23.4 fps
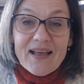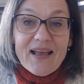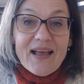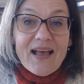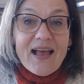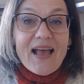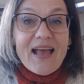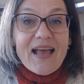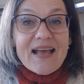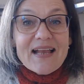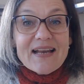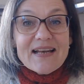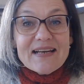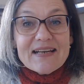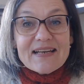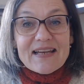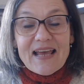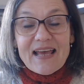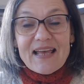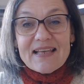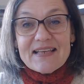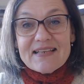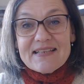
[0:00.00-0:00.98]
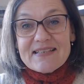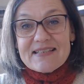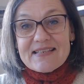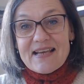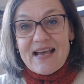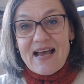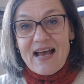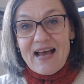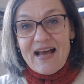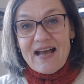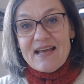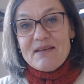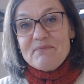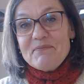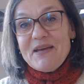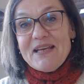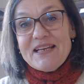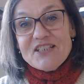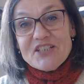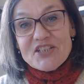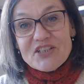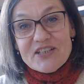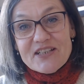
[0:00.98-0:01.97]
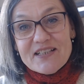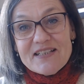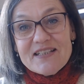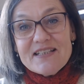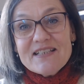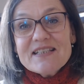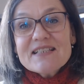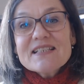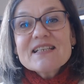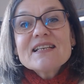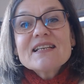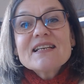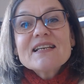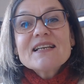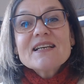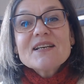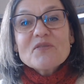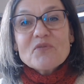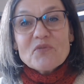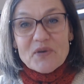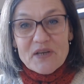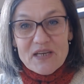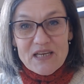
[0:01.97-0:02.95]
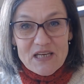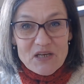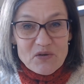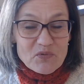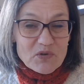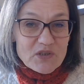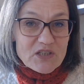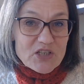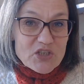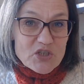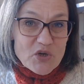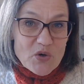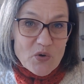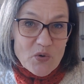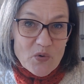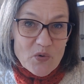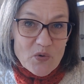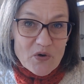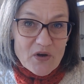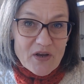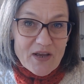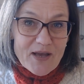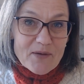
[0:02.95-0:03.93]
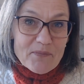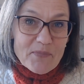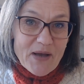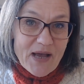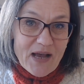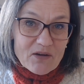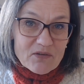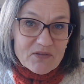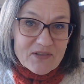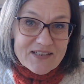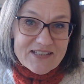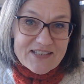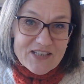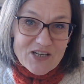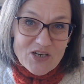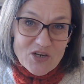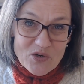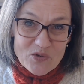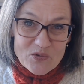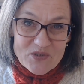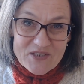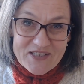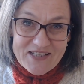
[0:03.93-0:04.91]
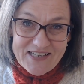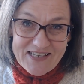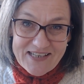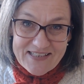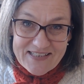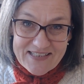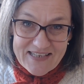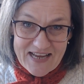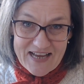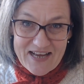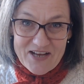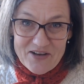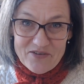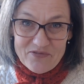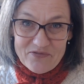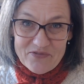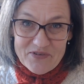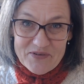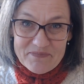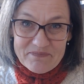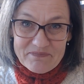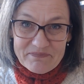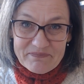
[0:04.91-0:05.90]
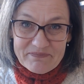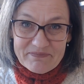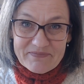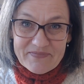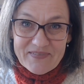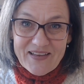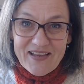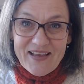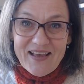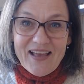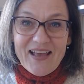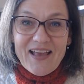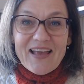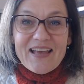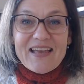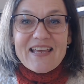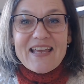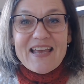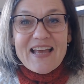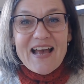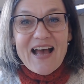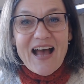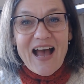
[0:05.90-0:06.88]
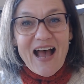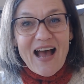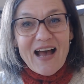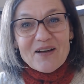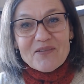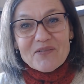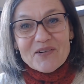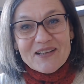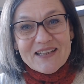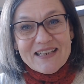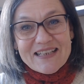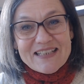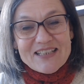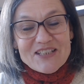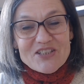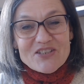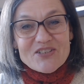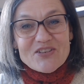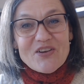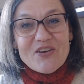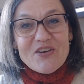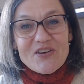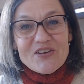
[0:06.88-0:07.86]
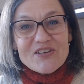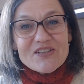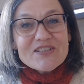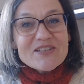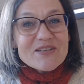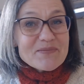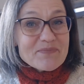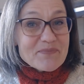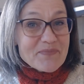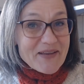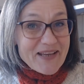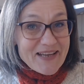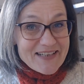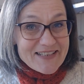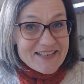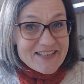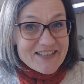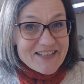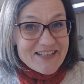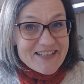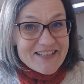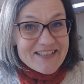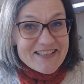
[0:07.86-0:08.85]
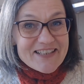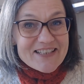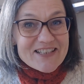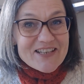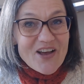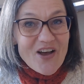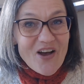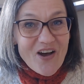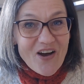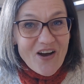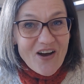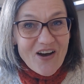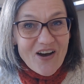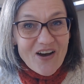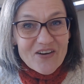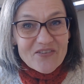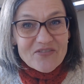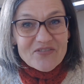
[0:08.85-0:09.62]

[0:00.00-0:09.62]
And as I mentioned, we will talk about the Celosia Scarf. Here I will insert some pictures of